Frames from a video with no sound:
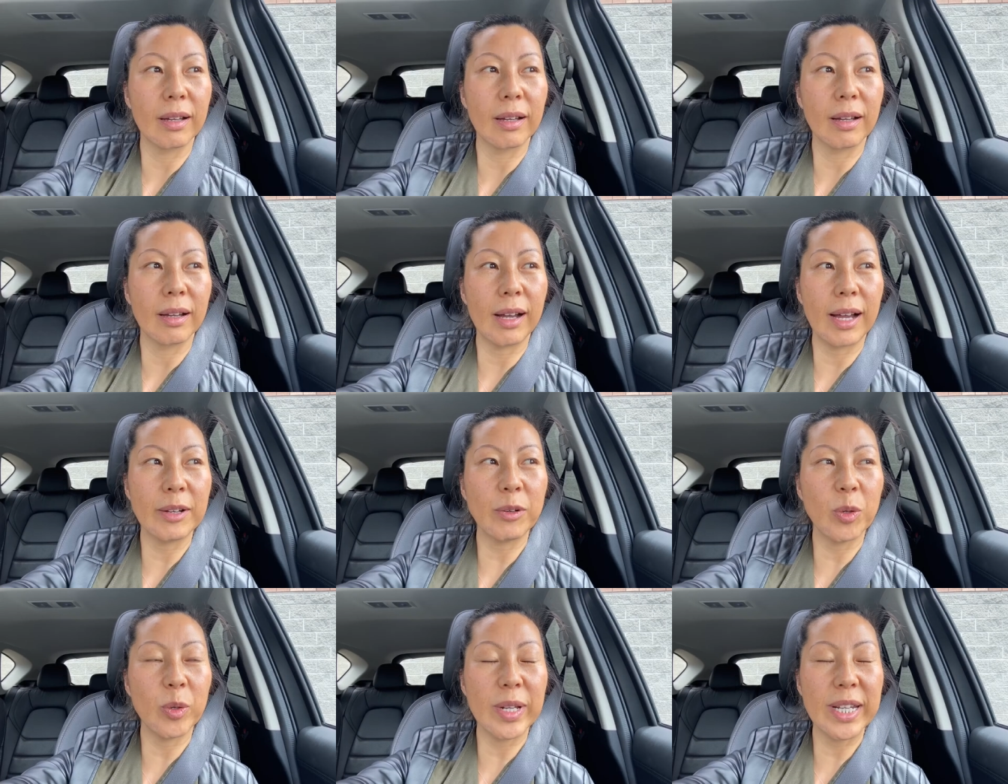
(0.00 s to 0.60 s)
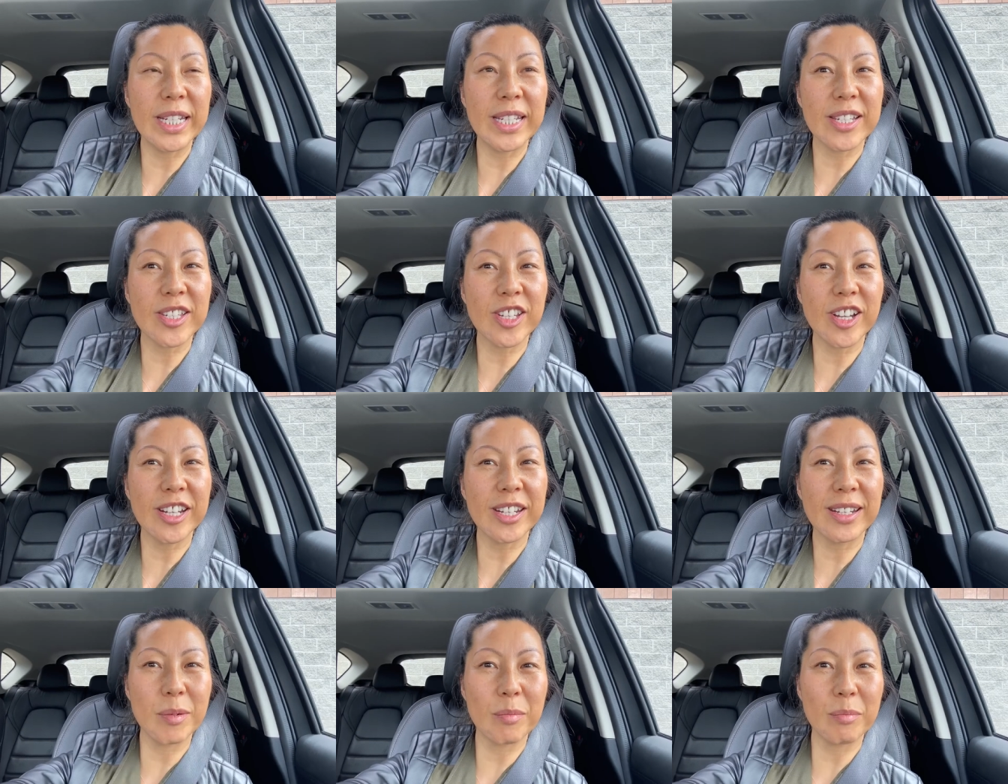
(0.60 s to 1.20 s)
I already
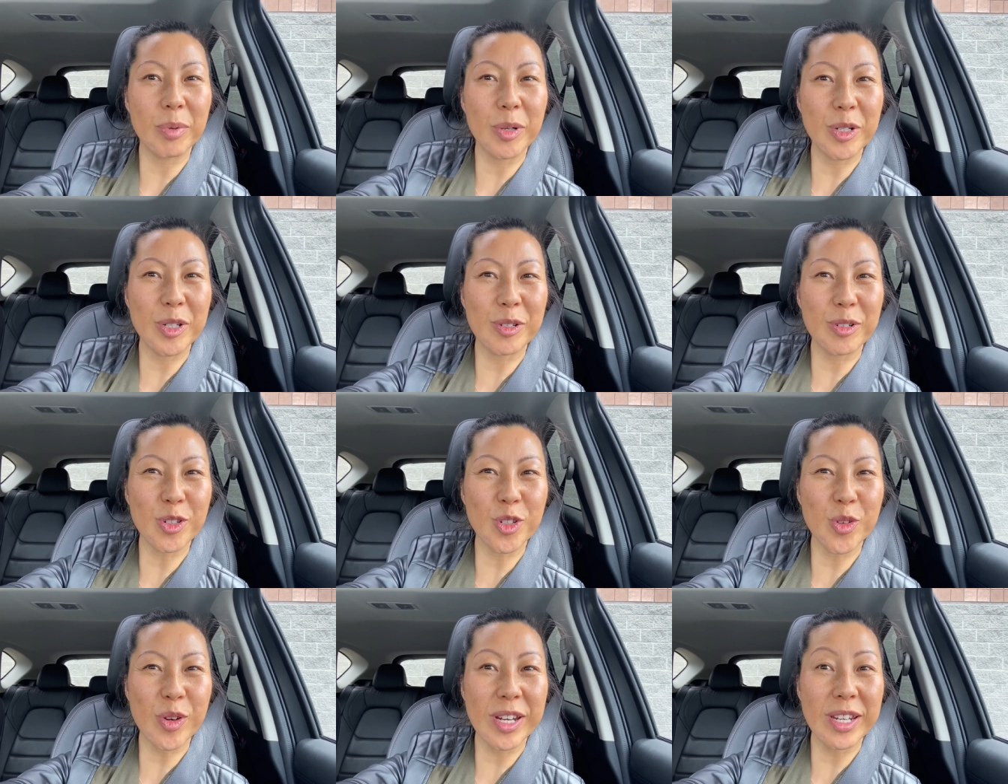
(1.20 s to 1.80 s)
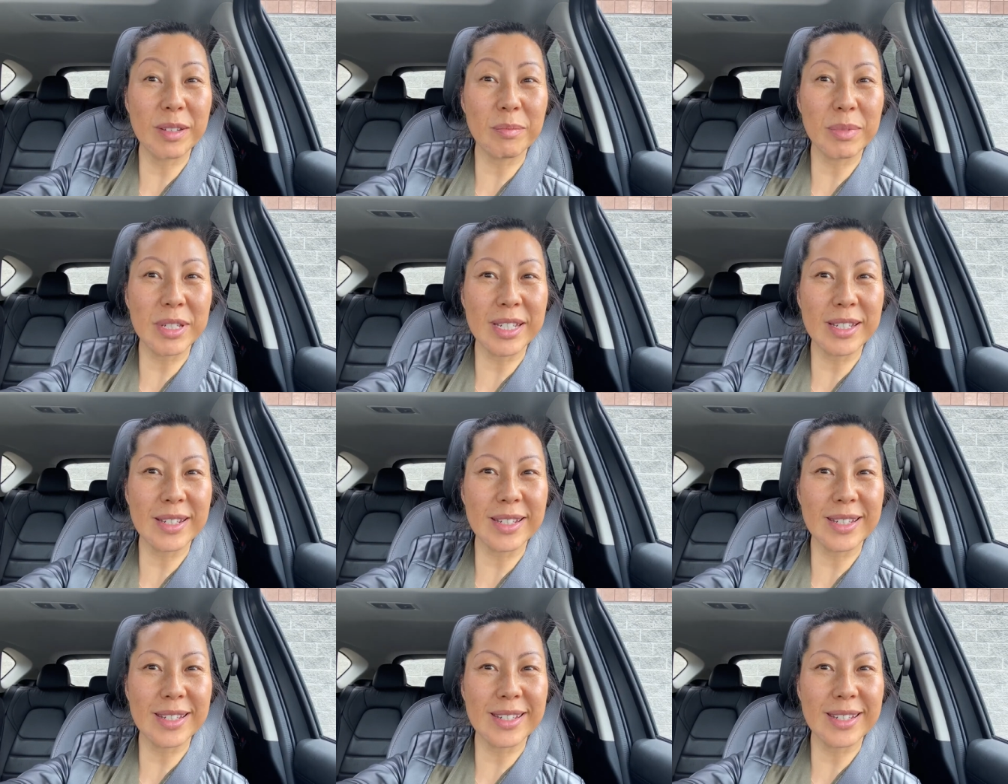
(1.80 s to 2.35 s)
started personal training business.